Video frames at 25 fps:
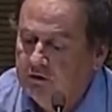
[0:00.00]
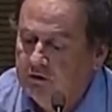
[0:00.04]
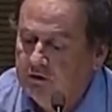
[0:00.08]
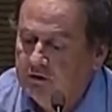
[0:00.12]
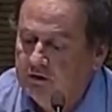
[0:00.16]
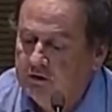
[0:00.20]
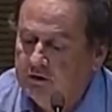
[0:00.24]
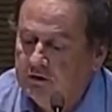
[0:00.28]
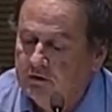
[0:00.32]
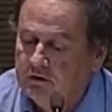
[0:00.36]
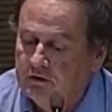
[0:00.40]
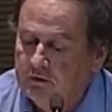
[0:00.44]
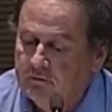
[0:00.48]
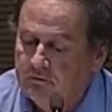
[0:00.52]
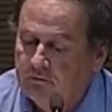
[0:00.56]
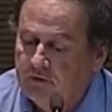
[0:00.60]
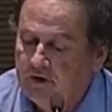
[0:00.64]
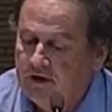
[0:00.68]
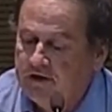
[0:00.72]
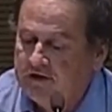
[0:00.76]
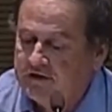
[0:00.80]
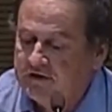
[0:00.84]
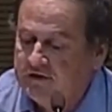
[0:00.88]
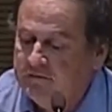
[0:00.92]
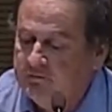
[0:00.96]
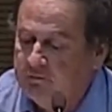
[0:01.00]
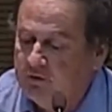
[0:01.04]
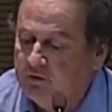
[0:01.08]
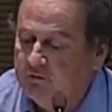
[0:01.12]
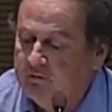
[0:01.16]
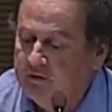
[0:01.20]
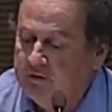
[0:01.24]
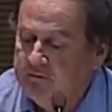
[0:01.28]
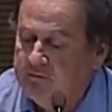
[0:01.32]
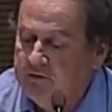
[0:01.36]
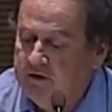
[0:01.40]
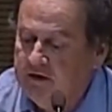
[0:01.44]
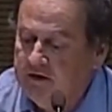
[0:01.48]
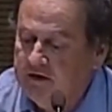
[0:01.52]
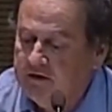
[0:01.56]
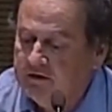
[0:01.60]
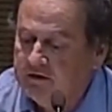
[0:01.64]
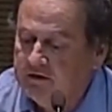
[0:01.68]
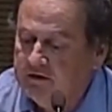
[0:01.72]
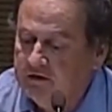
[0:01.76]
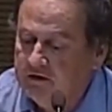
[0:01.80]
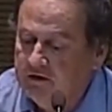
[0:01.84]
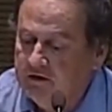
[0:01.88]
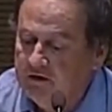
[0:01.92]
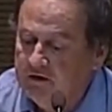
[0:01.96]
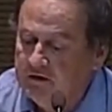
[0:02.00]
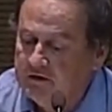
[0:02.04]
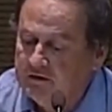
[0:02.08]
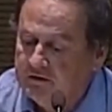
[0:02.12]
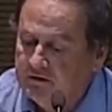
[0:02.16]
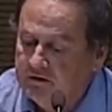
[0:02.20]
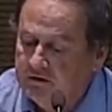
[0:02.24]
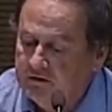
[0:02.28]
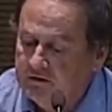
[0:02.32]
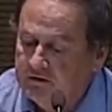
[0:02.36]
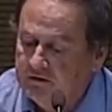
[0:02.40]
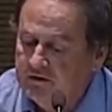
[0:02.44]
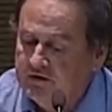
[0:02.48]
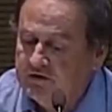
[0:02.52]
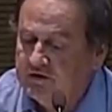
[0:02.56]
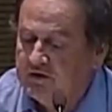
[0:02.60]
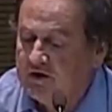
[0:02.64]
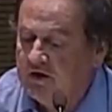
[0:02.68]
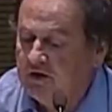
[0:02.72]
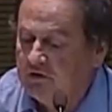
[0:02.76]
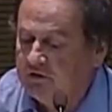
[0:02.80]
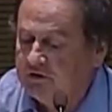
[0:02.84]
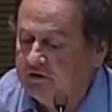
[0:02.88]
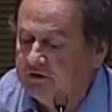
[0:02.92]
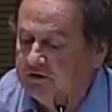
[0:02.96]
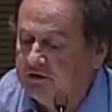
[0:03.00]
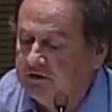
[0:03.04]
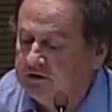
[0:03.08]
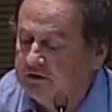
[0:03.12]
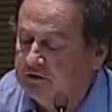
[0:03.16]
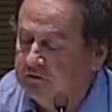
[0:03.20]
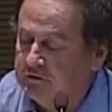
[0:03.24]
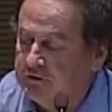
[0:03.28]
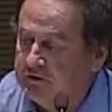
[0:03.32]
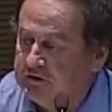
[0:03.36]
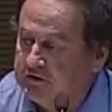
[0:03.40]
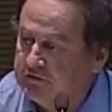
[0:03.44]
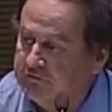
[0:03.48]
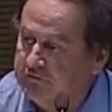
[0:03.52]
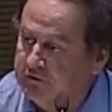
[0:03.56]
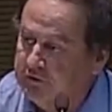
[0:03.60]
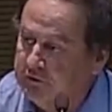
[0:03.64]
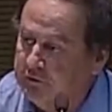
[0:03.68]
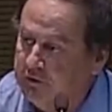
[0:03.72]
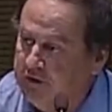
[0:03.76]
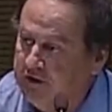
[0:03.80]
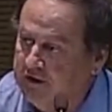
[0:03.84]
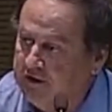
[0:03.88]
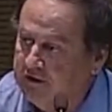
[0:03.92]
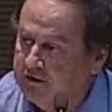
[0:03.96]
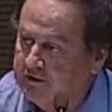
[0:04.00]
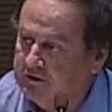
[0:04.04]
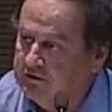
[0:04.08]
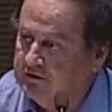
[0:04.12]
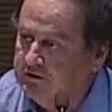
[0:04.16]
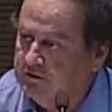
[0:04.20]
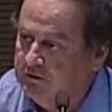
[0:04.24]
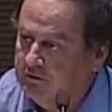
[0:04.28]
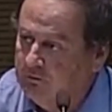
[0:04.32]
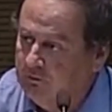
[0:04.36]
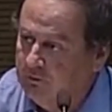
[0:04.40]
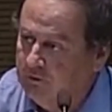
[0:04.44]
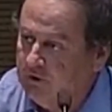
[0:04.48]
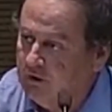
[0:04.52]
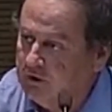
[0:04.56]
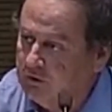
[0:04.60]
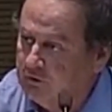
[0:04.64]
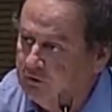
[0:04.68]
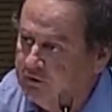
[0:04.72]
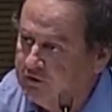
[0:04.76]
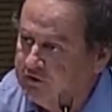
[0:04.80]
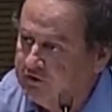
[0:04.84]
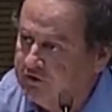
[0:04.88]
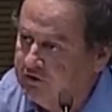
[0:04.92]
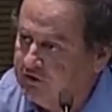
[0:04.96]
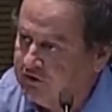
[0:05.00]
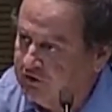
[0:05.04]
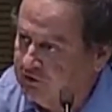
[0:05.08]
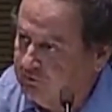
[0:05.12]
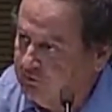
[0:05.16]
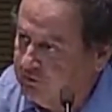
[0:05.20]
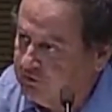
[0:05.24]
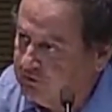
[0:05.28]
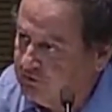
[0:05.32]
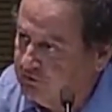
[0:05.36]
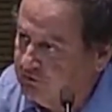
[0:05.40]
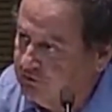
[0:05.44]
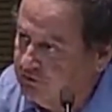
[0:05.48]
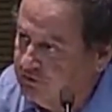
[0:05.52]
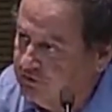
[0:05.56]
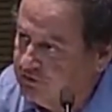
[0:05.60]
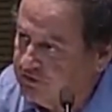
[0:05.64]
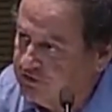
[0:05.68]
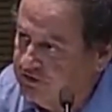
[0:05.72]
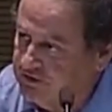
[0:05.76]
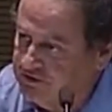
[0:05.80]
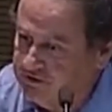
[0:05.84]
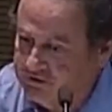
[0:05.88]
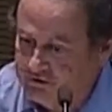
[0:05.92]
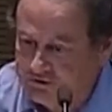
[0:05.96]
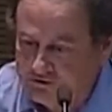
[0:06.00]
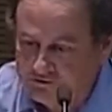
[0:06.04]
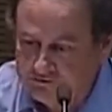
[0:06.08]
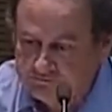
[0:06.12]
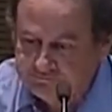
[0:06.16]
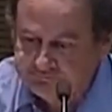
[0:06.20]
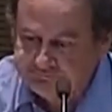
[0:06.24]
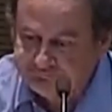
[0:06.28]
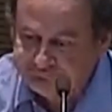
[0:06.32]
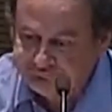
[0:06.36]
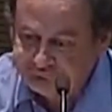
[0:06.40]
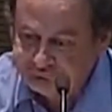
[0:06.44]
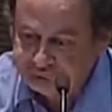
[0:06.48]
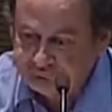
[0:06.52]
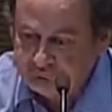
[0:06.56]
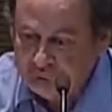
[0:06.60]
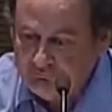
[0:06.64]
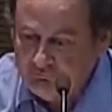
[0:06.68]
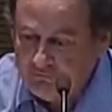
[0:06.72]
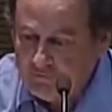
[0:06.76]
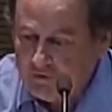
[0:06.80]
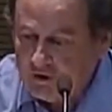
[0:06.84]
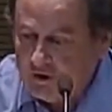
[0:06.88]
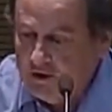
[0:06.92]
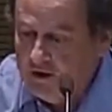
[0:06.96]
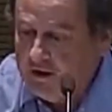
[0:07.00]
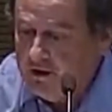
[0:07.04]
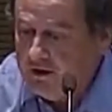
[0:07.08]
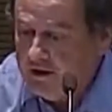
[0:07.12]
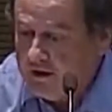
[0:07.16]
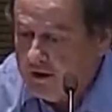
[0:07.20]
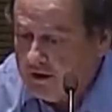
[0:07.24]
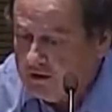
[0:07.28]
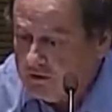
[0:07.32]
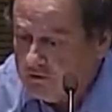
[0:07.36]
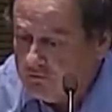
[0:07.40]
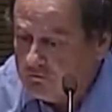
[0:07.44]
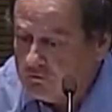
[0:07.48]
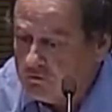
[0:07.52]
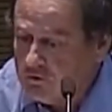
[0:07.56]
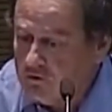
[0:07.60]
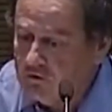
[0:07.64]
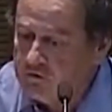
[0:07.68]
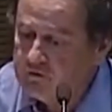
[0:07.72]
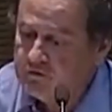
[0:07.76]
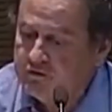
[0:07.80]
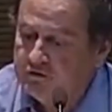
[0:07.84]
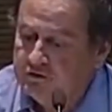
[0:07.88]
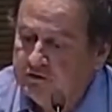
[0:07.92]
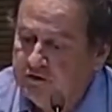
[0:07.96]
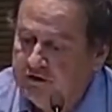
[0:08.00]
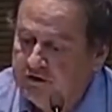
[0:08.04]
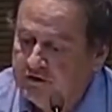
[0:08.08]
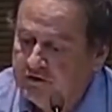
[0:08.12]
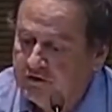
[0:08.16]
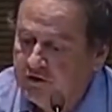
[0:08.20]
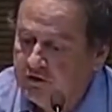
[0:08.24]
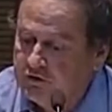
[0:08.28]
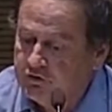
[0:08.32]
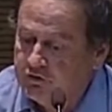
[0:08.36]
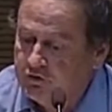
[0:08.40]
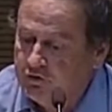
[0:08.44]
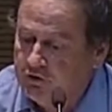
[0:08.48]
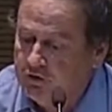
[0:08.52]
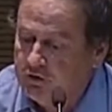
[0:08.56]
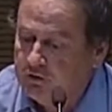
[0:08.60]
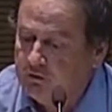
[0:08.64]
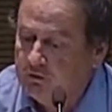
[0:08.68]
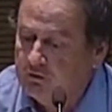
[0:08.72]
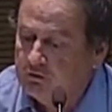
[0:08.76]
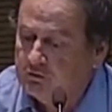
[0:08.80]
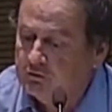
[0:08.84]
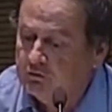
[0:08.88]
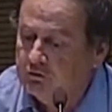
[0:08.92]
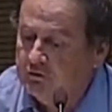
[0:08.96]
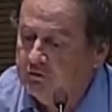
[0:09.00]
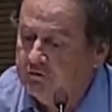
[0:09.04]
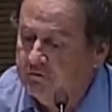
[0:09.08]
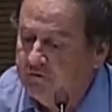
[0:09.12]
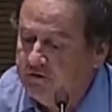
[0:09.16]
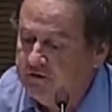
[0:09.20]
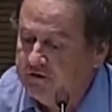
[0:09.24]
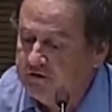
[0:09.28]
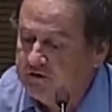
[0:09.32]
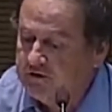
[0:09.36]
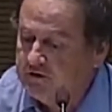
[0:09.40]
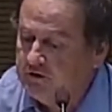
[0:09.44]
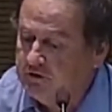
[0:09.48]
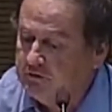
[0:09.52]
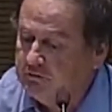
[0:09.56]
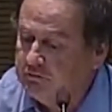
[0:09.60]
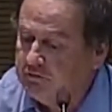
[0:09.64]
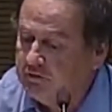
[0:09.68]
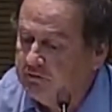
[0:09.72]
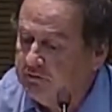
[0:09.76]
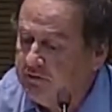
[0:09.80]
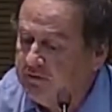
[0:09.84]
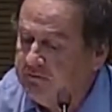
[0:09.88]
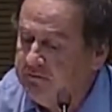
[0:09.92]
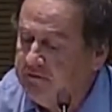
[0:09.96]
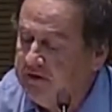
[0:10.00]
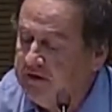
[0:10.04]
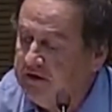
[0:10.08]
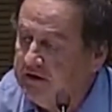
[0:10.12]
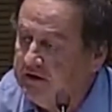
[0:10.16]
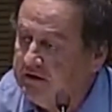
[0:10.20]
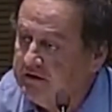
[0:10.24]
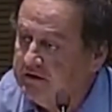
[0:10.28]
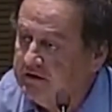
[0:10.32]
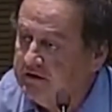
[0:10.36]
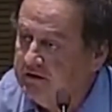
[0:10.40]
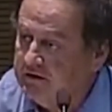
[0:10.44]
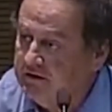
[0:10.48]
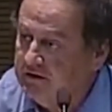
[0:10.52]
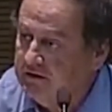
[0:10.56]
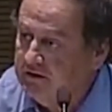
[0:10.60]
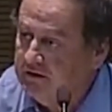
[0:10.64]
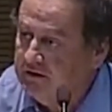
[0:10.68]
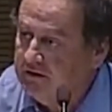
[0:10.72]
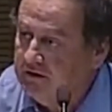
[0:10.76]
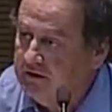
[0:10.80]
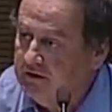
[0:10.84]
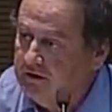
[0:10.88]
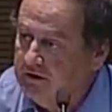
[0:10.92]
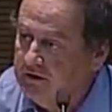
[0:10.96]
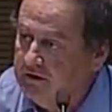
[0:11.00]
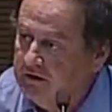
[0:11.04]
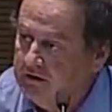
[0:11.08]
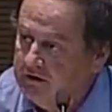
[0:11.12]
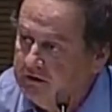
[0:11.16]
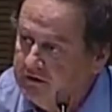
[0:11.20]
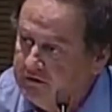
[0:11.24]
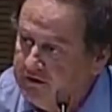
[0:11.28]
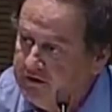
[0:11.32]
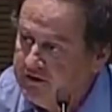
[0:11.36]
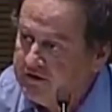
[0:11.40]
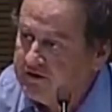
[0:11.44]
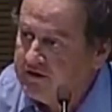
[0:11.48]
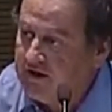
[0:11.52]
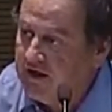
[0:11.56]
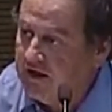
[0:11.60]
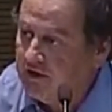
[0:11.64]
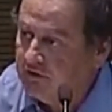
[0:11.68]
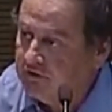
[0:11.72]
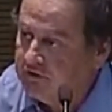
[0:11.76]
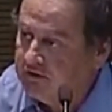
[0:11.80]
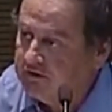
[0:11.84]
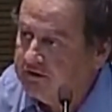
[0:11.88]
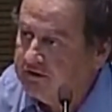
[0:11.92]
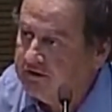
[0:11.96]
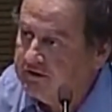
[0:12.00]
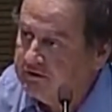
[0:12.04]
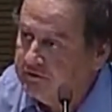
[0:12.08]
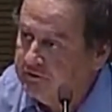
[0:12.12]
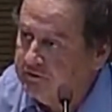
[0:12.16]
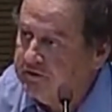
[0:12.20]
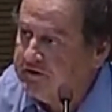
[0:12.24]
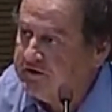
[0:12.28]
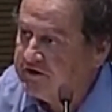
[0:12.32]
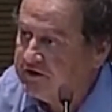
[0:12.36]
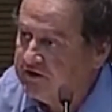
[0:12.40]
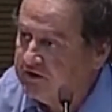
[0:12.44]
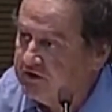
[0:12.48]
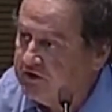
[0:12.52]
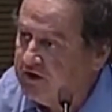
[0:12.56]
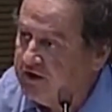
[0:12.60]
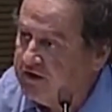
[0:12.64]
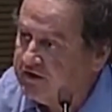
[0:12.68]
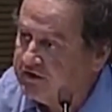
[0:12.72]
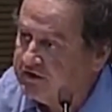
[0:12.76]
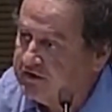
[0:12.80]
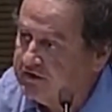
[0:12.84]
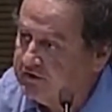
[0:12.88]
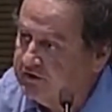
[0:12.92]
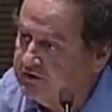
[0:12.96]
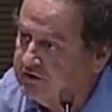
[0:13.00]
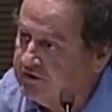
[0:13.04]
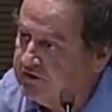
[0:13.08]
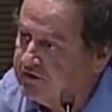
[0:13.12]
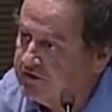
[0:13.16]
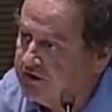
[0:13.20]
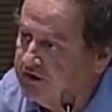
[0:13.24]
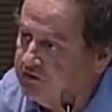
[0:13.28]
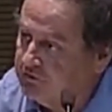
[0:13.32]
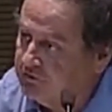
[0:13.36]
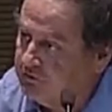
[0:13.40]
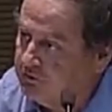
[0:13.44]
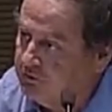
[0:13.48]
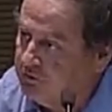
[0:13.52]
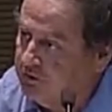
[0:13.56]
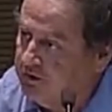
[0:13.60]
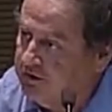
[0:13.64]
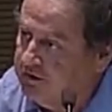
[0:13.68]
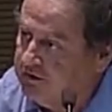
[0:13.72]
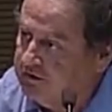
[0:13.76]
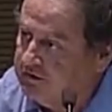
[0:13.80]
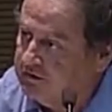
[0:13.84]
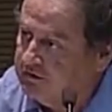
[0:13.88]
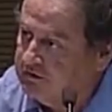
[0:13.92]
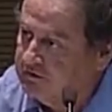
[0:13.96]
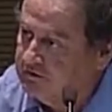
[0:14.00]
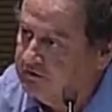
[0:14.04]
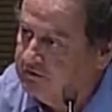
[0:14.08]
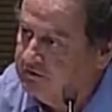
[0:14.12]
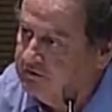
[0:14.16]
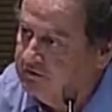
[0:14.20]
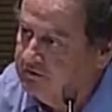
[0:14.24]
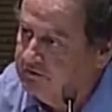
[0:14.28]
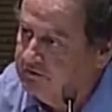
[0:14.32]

the pricing probability discounted at the risk-free rate. We always teach our students that. And of course, that's also equal to the physical probability discounted at the risk-adjusted discount rate.